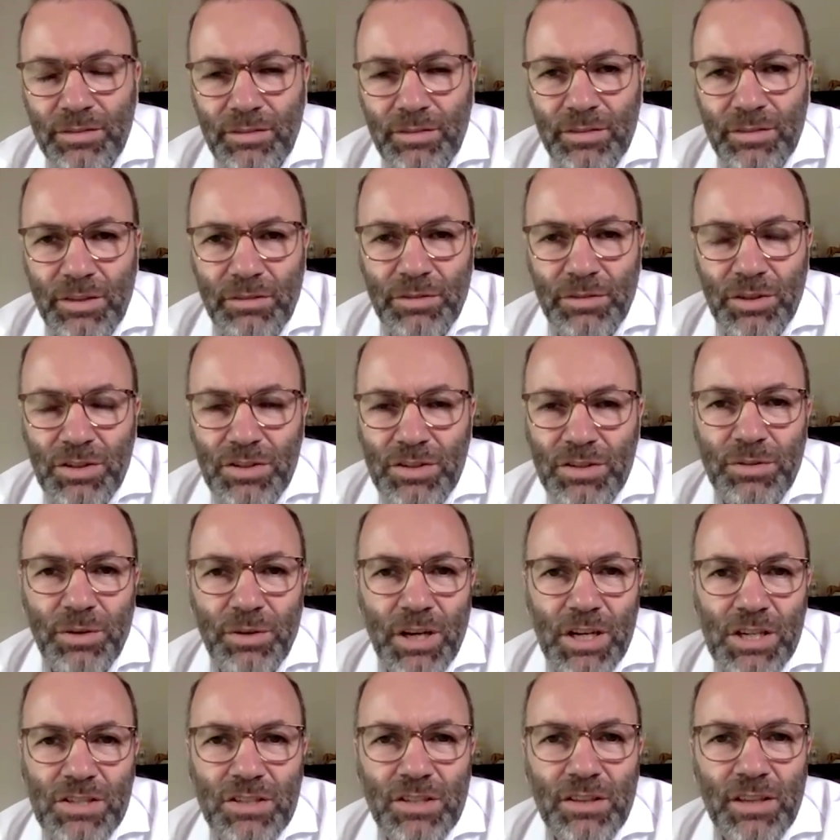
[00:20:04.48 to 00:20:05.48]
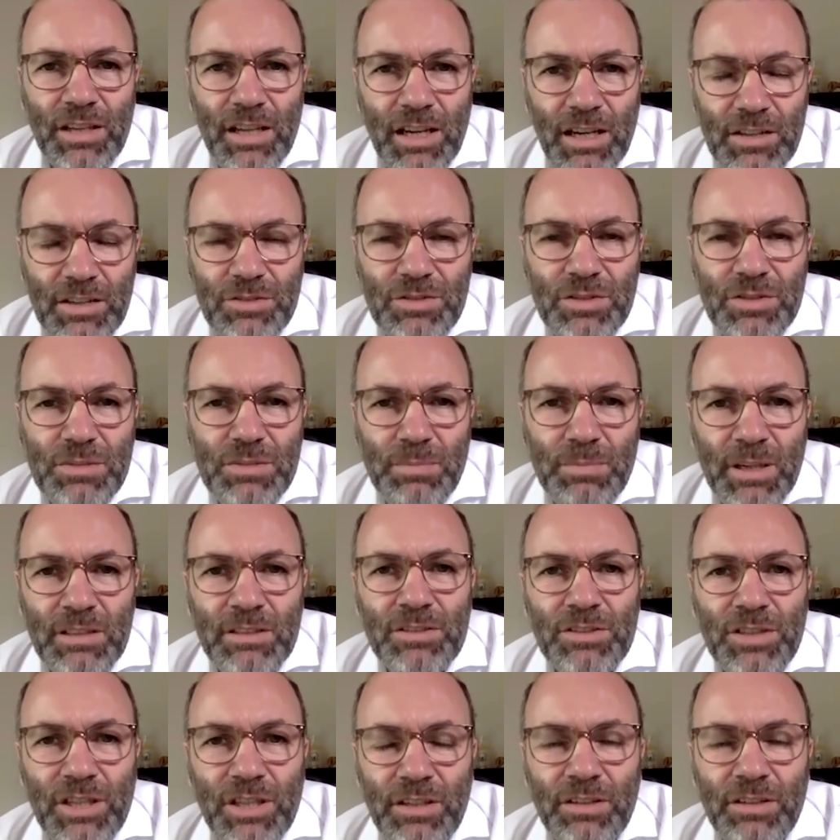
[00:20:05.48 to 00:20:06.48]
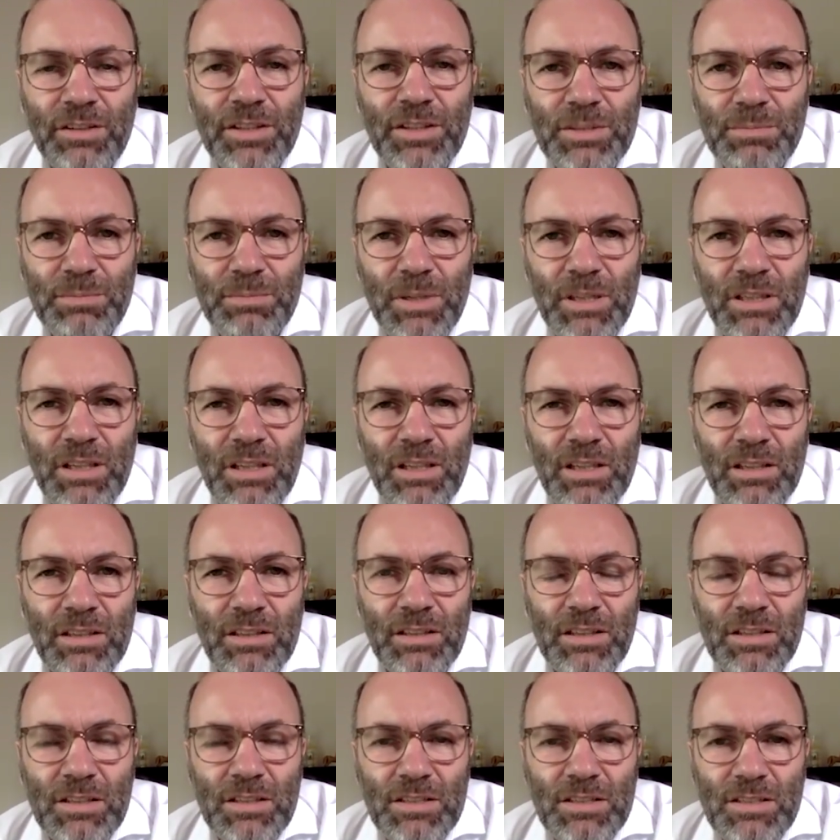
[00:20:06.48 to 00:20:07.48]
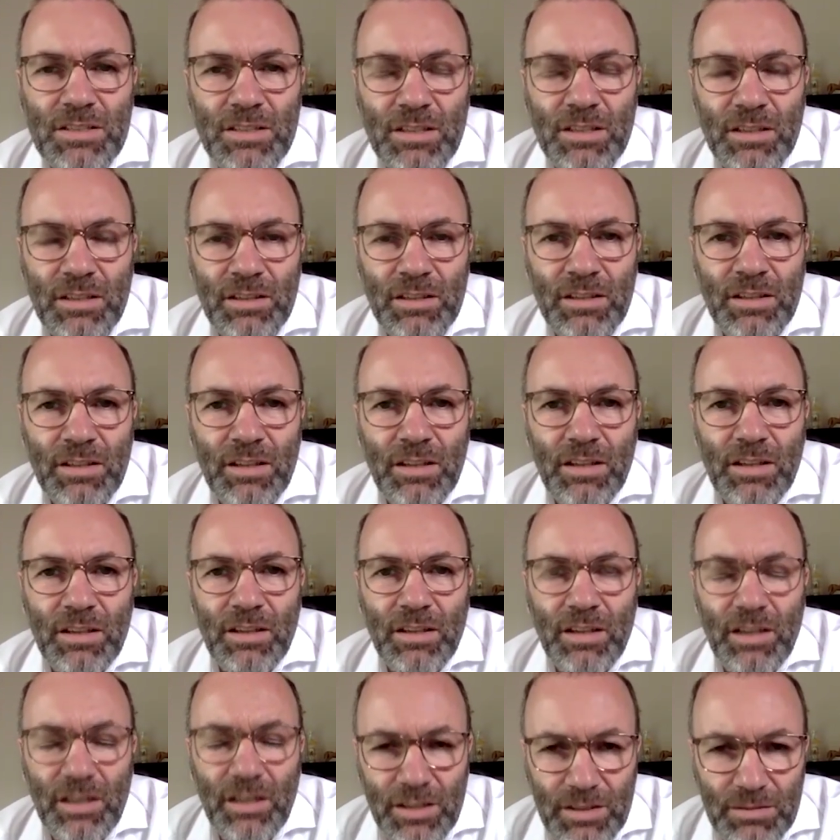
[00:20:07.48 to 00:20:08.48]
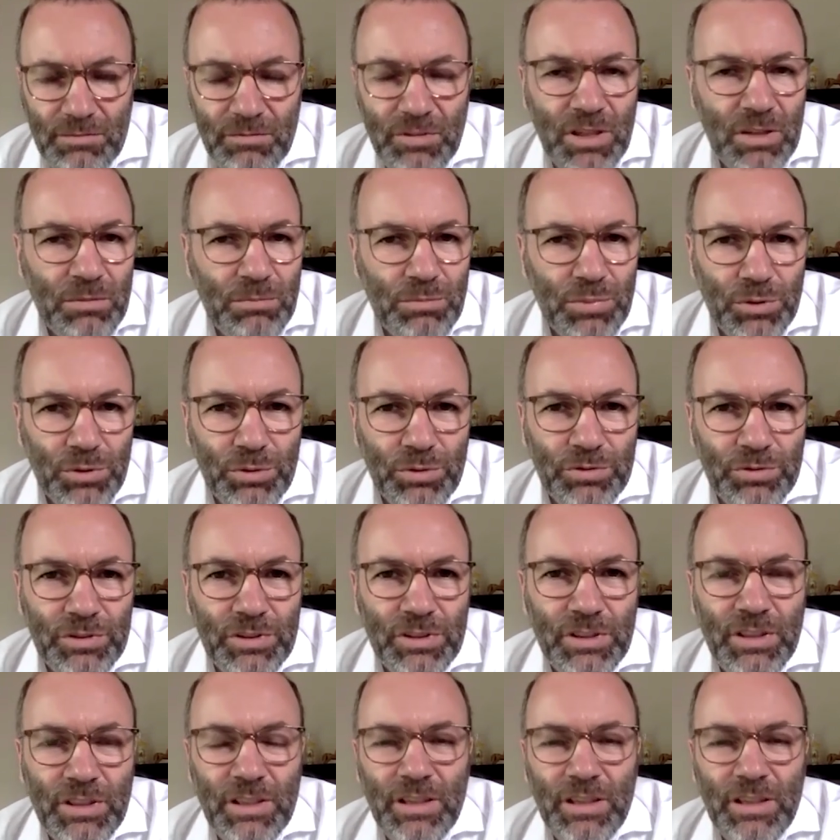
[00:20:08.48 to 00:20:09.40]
different situation in the countries, but generally speaking, it is being improved.